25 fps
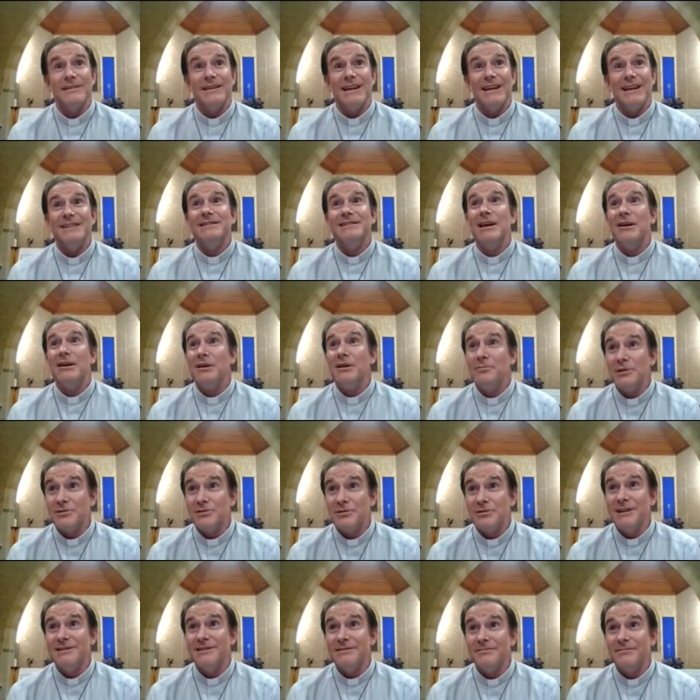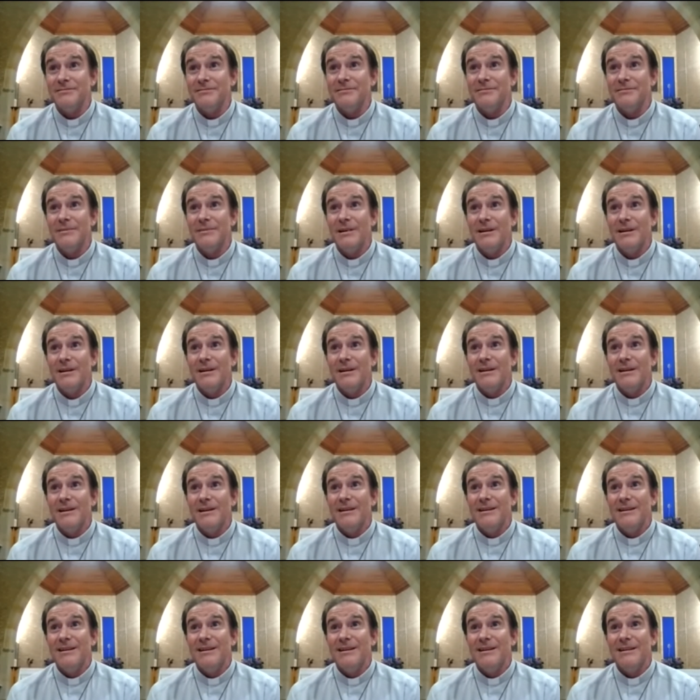That's how he betrays him
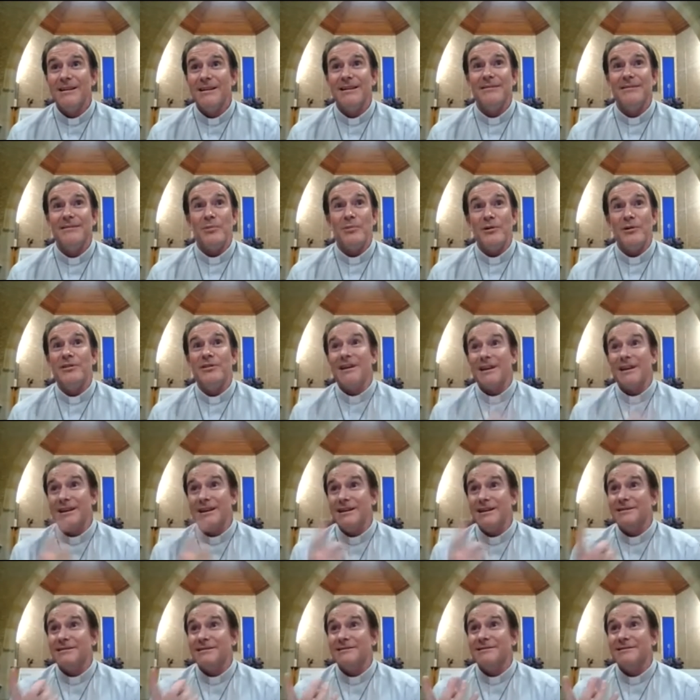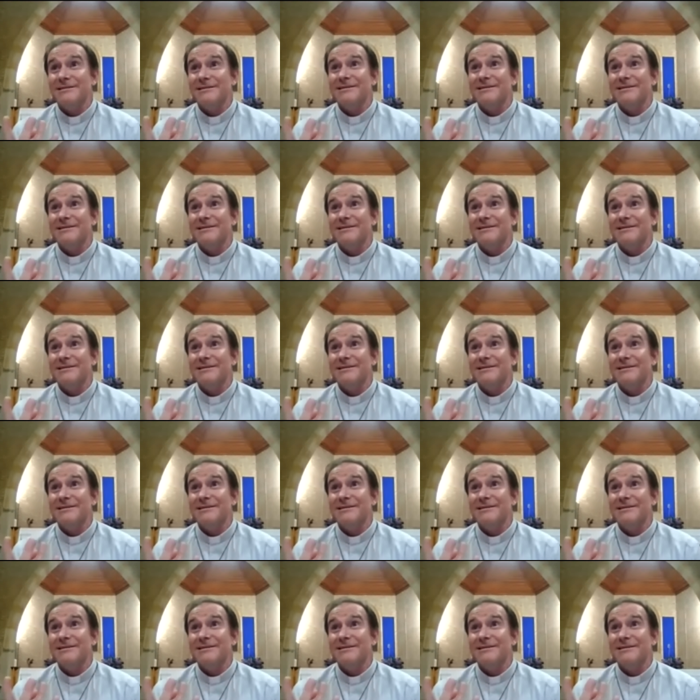with a kiss.